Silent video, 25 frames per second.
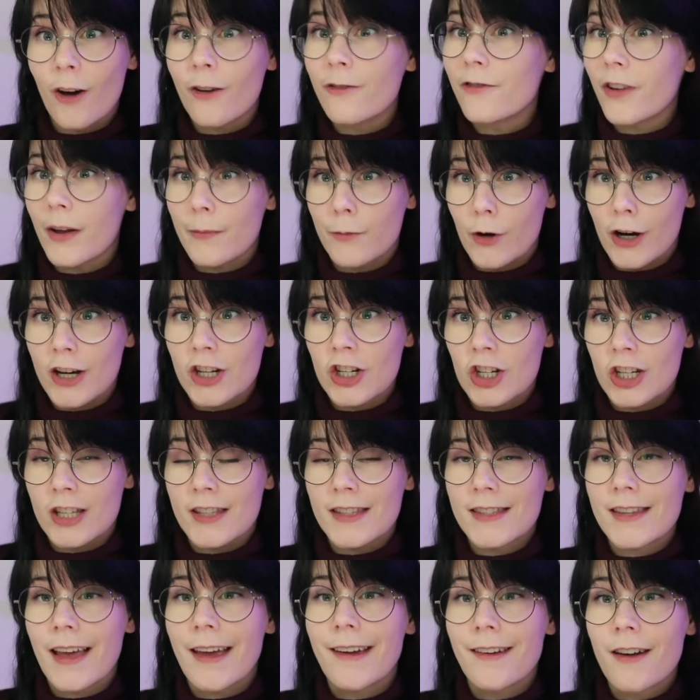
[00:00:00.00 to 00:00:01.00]
of
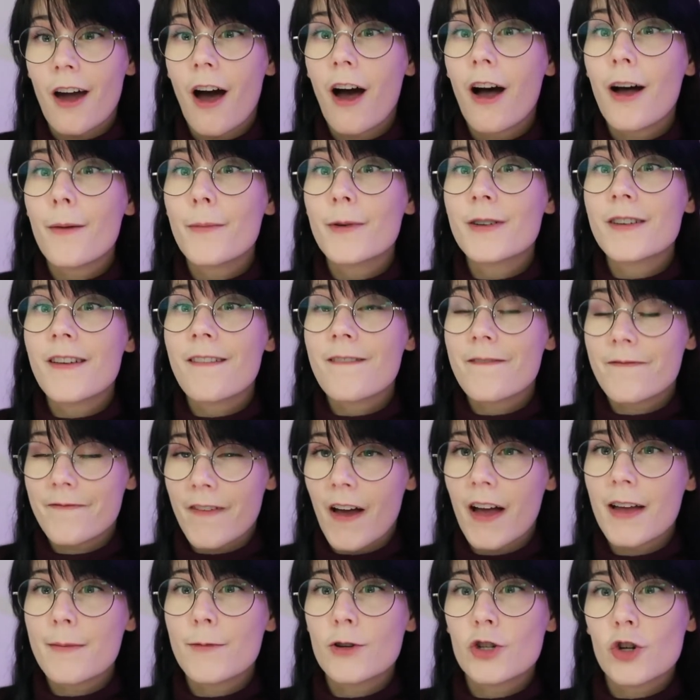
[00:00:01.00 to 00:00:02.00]
vibrations, a carbon
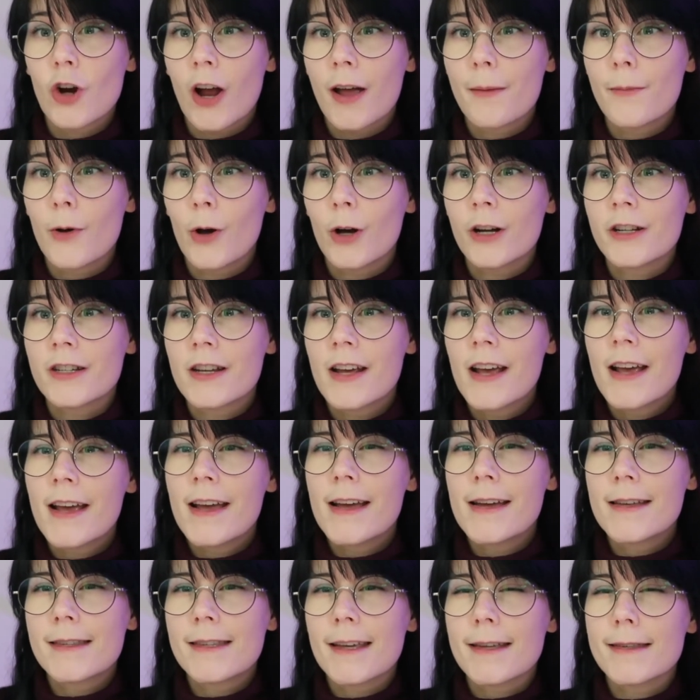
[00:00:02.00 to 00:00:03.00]
fibre tripod
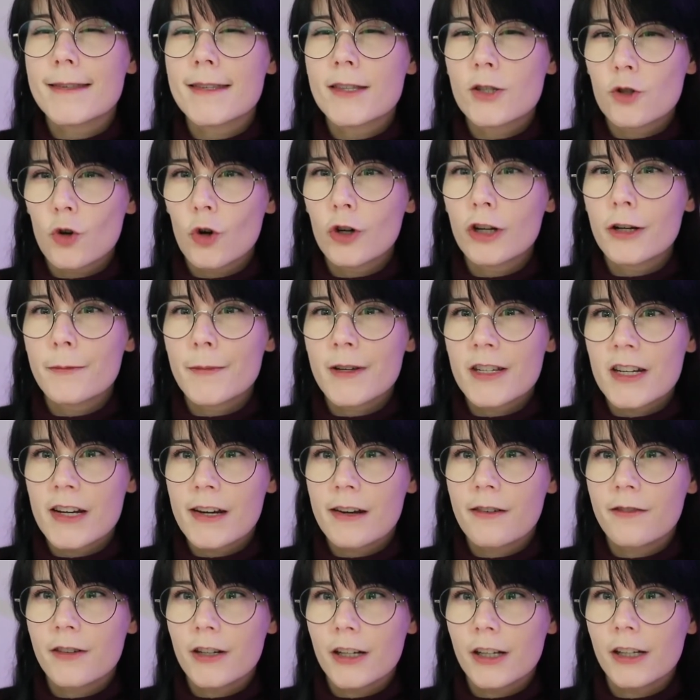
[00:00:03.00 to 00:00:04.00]
is a stronger
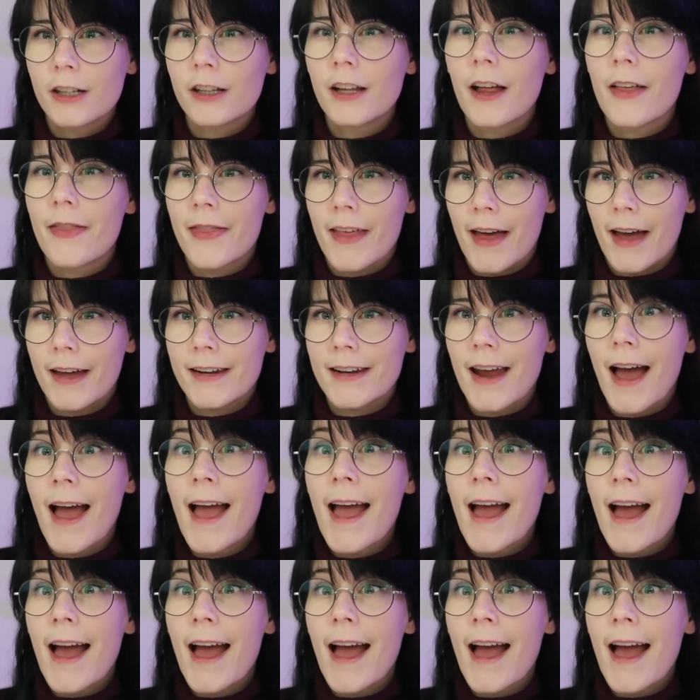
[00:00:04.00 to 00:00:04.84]
material than